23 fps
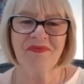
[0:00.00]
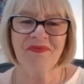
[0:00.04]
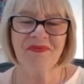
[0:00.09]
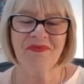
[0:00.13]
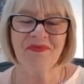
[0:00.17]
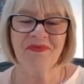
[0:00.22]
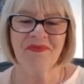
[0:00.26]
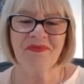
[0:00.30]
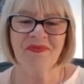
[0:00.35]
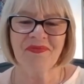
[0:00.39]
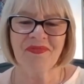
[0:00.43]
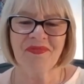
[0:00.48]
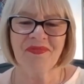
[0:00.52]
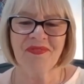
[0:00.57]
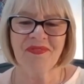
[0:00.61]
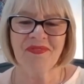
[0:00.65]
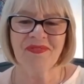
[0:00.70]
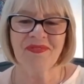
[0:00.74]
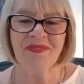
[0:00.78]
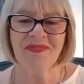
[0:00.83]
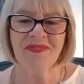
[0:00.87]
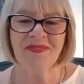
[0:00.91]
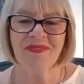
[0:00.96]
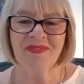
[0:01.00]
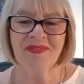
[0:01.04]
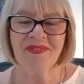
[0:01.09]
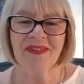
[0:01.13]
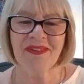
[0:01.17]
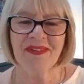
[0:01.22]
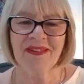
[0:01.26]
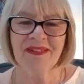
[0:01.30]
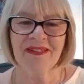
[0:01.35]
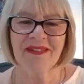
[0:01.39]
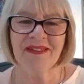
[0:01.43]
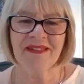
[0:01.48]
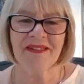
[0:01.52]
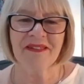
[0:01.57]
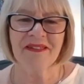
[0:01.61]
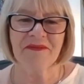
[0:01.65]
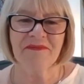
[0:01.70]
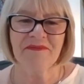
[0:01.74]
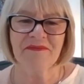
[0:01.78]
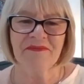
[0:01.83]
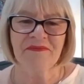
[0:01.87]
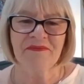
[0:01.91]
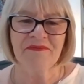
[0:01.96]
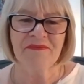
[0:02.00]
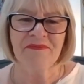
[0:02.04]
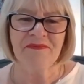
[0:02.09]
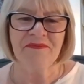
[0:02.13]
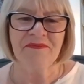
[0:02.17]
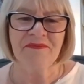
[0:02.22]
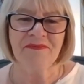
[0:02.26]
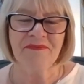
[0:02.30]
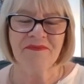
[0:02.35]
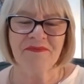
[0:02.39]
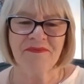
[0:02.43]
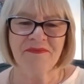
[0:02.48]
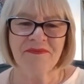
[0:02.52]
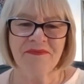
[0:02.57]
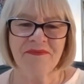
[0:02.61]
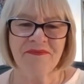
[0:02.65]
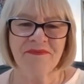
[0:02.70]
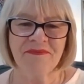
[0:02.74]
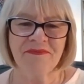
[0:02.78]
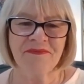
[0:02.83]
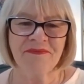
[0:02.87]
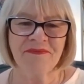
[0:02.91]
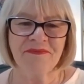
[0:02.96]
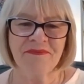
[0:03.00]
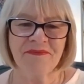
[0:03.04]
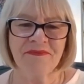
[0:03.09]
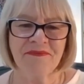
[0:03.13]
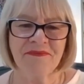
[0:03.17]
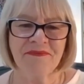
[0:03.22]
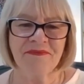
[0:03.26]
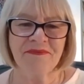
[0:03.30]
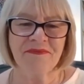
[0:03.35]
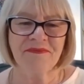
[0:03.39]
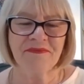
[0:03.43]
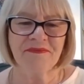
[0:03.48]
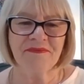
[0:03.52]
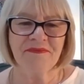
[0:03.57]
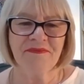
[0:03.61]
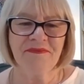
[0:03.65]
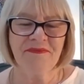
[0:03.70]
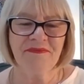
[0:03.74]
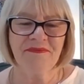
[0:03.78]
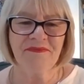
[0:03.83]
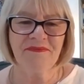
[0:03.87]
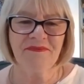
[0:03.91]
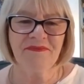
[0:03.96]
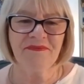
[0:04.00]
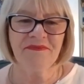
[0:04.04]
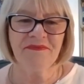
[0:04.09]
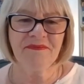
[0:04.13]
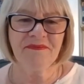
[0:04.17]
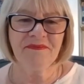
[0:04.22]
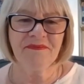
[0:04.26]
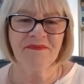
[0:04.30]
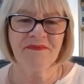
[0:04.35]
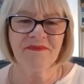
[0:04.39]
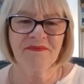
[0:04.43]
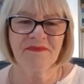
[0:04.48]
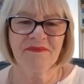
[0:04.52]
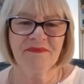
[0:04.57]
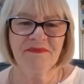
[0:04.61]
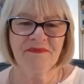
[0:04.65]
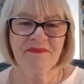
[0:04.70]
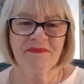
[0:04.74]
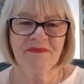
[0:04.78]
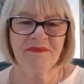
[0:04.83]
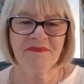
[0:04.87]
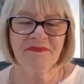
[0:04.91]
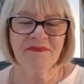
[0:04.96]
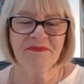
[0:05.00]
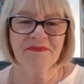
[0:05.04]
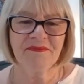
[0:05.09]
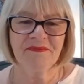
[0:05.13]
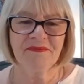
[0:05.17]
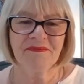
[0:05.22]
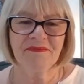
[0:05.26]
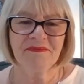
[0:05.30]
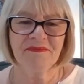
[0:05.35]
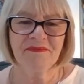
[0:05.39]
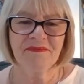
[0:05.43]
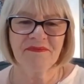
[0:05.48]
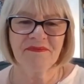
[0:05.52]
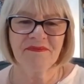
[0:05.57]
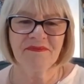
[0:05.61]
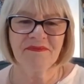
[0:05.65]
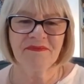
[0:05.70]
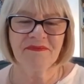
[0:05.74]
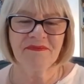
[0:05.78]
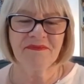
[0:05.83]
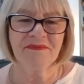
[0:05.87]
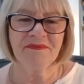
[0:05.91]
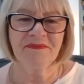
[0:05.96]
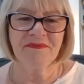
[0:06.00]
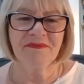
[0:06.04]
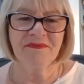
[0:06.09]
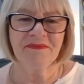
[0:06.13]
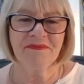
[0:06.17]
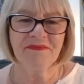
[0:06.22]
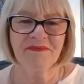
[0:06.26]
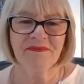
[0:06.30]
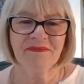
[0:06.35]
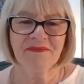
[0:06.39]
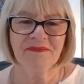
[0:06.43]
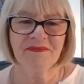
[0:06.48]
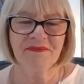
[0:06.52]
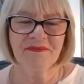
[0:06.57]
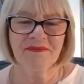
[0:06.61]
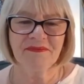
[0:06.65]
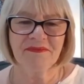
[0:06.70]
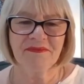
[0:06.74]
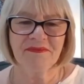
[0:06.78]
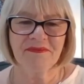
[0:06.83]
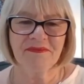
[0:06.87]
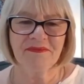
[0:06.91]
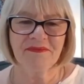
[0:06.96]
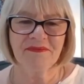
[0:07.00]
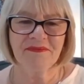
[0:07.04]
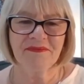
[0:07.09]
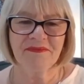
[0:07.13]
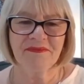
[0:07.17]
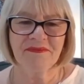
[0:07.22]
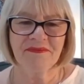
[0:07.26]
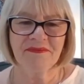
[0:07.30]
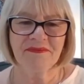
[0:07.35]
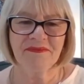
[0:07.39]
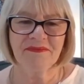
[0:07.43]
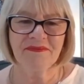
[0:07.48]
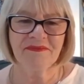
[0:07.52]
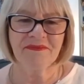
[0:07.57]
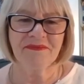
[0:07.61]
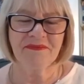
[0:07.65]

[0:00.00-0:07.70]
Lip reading: (not speaking)